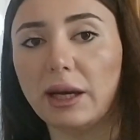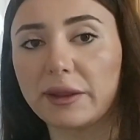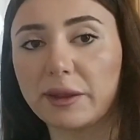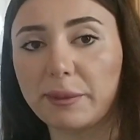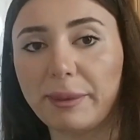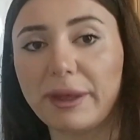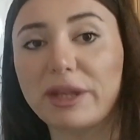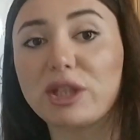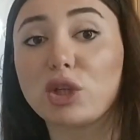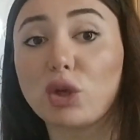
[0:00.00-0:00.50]

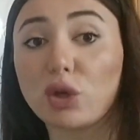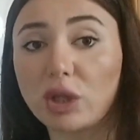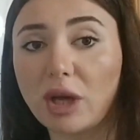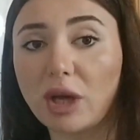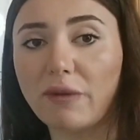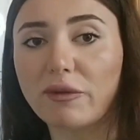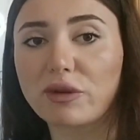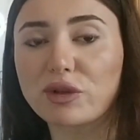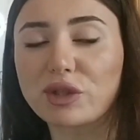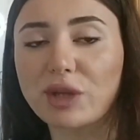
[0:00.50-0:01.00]
depending on
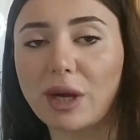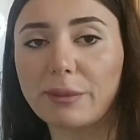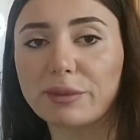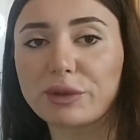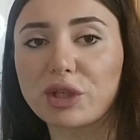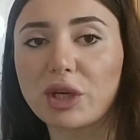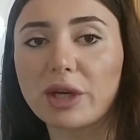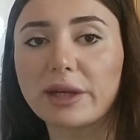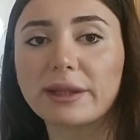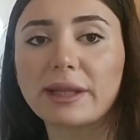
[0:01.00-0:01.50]
our
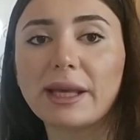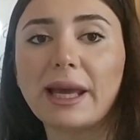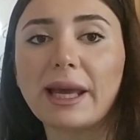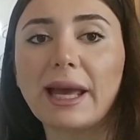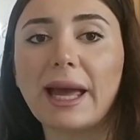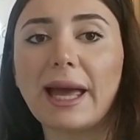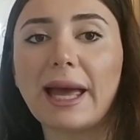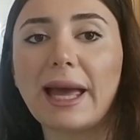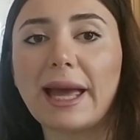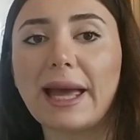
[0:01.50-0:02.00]
subject.
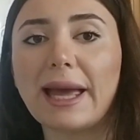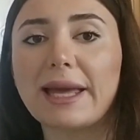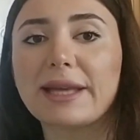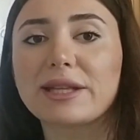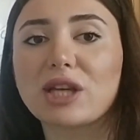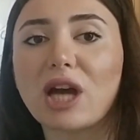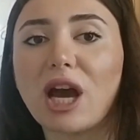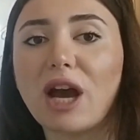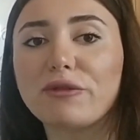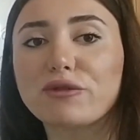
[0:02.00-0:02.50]

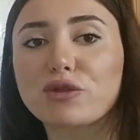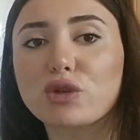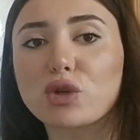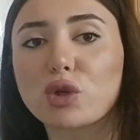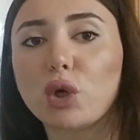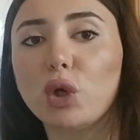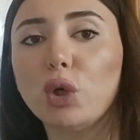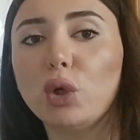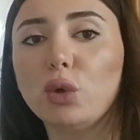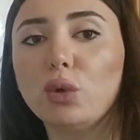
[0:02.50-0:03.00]
And after
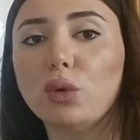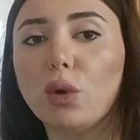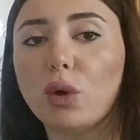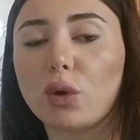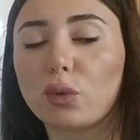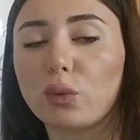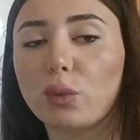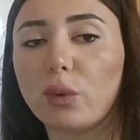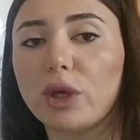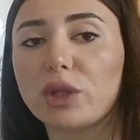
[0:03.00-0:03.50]
who
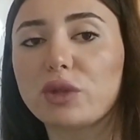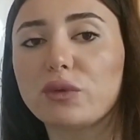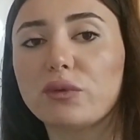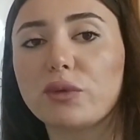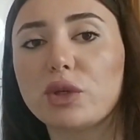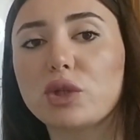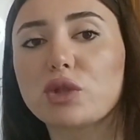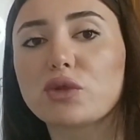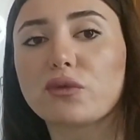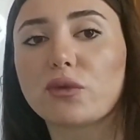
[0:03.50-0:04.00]
or what,
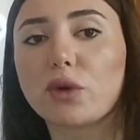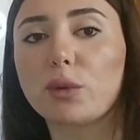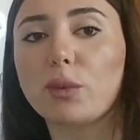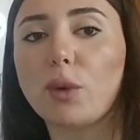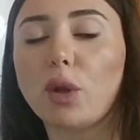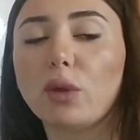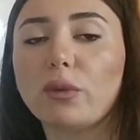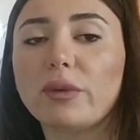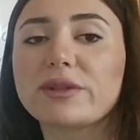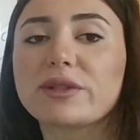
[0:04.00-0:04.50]
we use verb
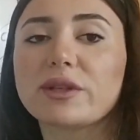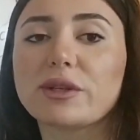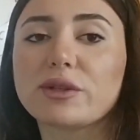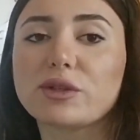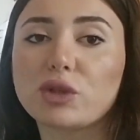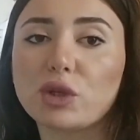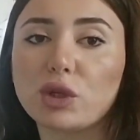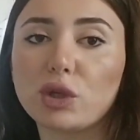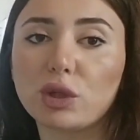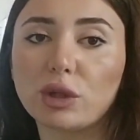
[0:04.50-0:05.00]
always in
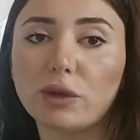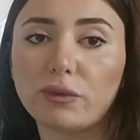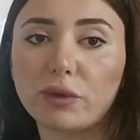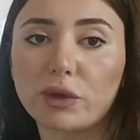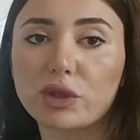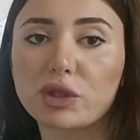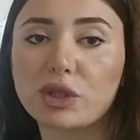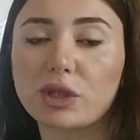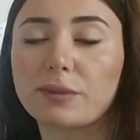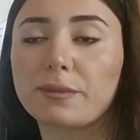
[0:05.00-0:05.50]
singular
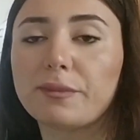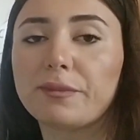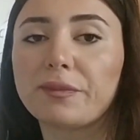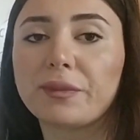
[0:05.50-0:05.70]
version.